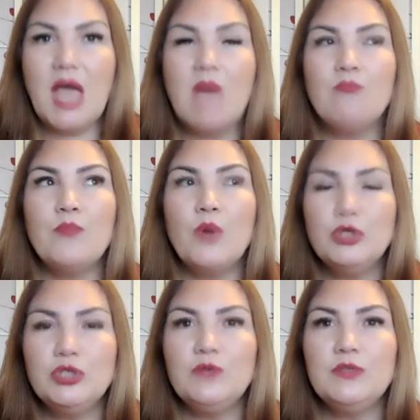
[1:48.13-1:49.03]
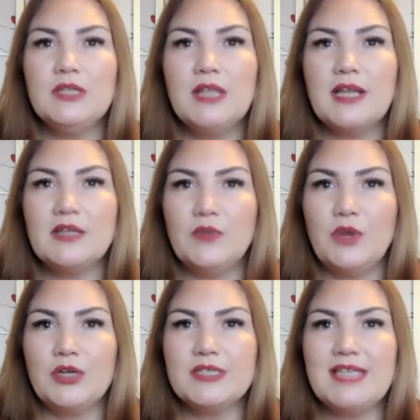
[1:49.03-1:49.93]
And most of the light
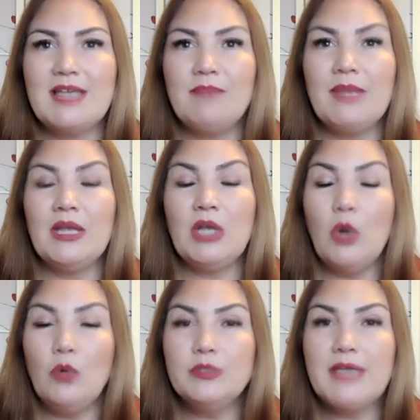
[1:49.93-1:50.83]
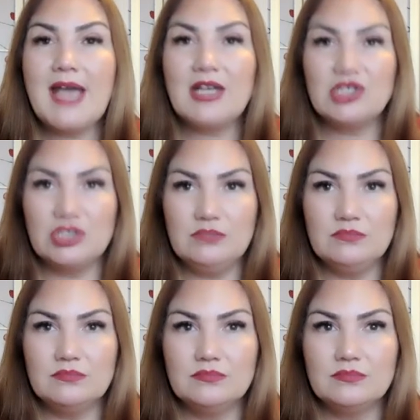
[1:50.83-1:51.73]
workers have been called to action